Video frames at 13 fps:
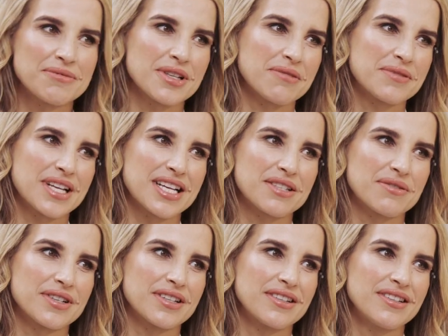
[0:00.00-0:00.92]
obsessed
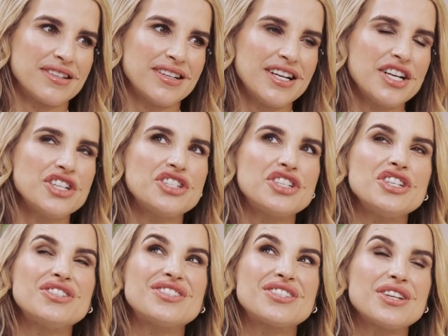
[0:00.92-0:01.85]
with her. Tina.
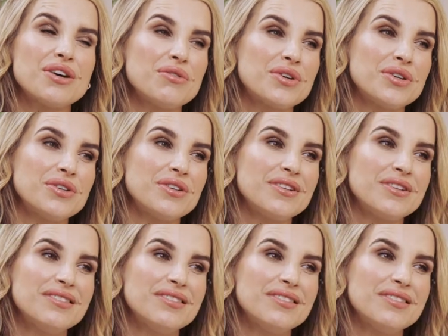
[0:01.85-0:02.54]
She's so cool.